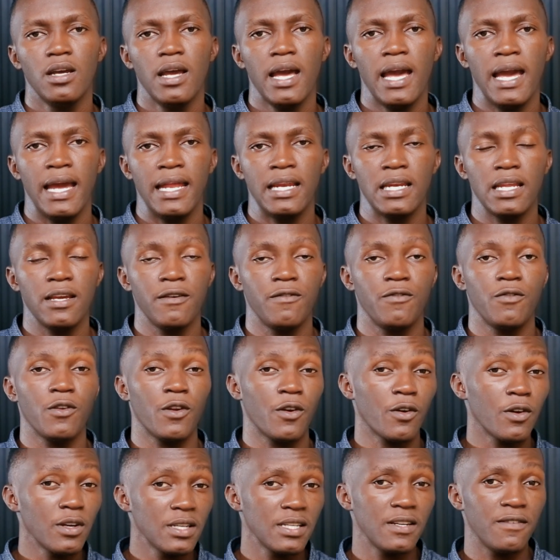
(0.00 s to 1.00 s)
And if
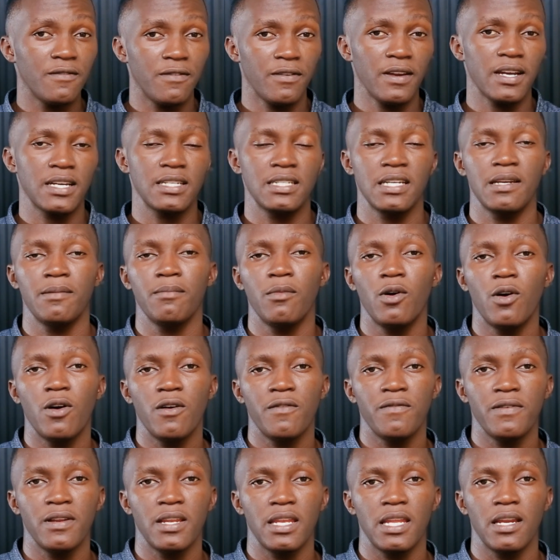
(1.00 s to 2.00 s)
you're not infected, more
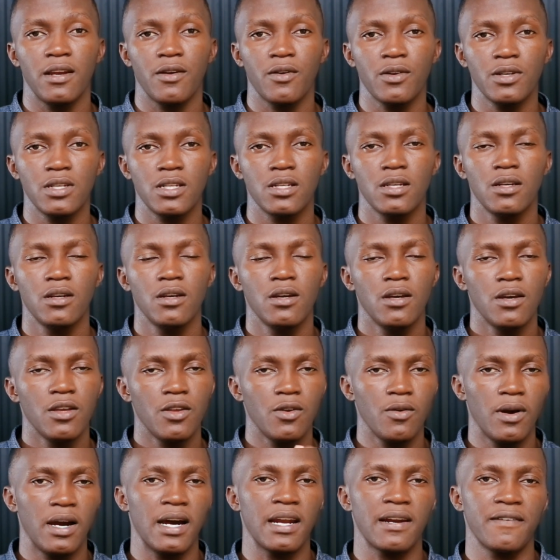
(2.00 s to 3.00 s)
often than not,
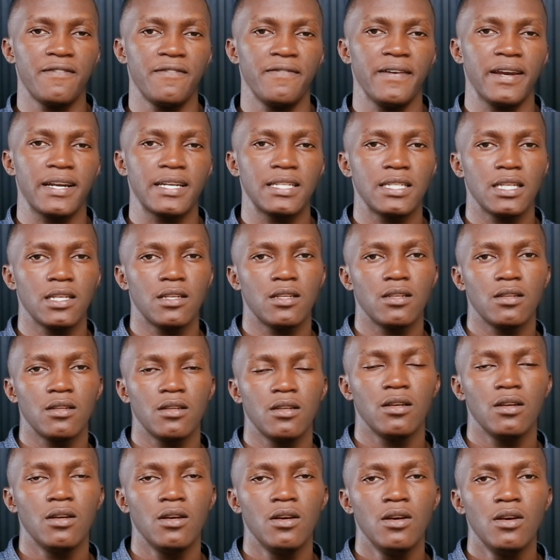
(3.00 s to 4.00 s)
you are affected.
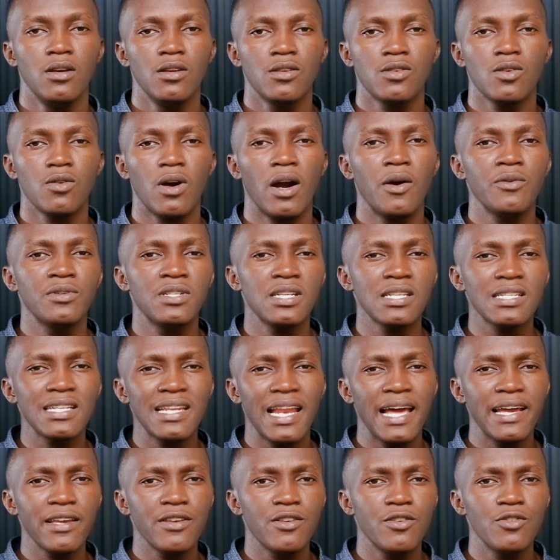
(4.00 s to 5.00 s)
So I would just
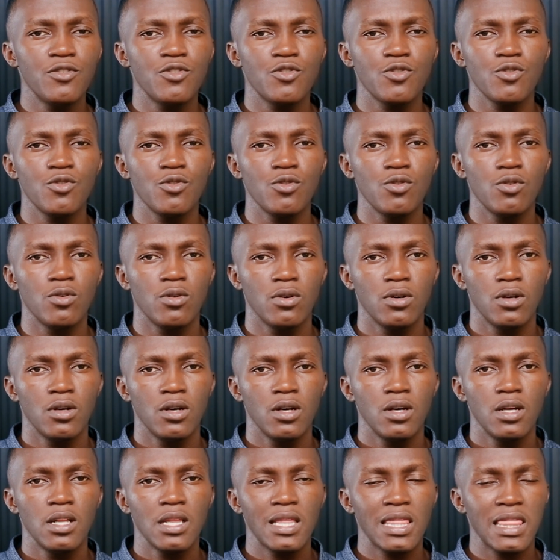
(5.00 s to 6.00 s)
like you
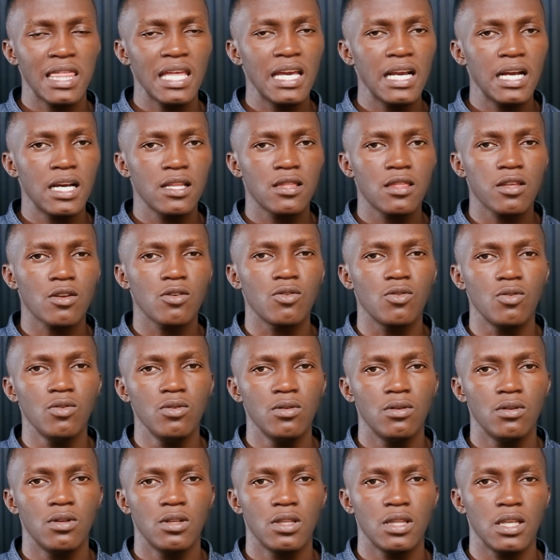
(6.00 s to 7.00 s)
to think
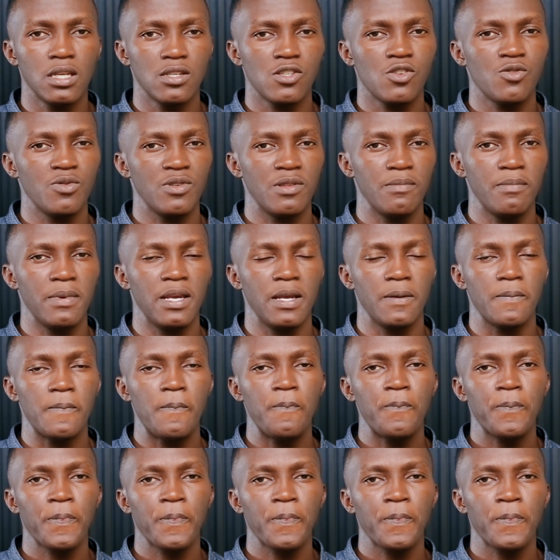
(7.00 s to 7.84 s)
through this with me.